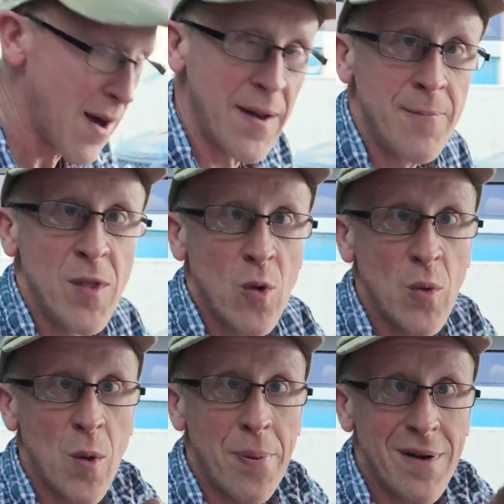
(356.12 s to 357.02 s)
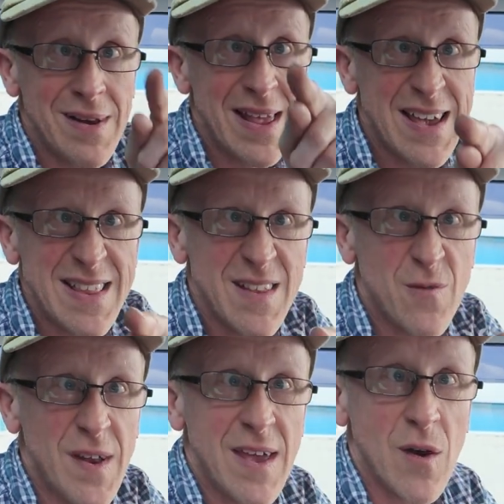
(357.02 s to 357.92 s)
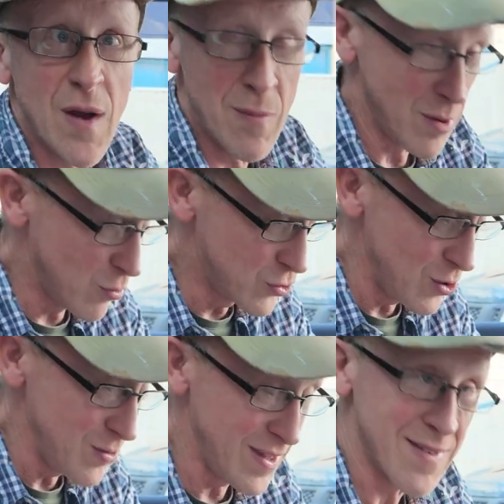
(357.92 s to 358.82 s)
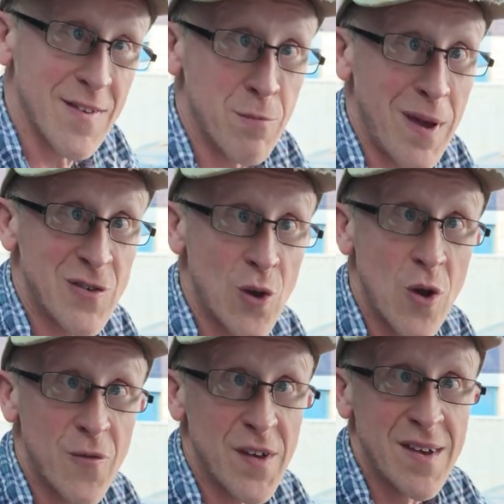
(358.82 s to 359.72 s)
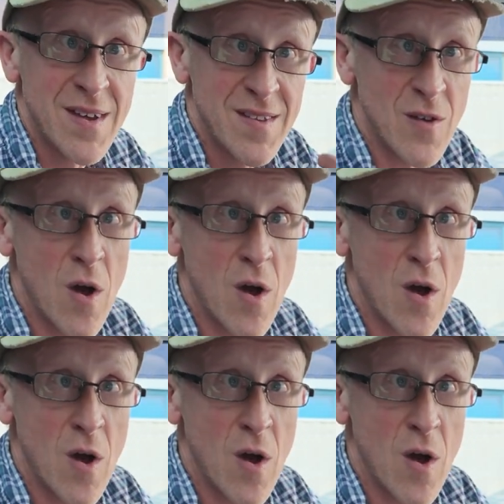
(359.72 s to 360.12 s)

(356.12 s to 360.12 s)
and we'll put a link in this video, and we will do these as a special offer. So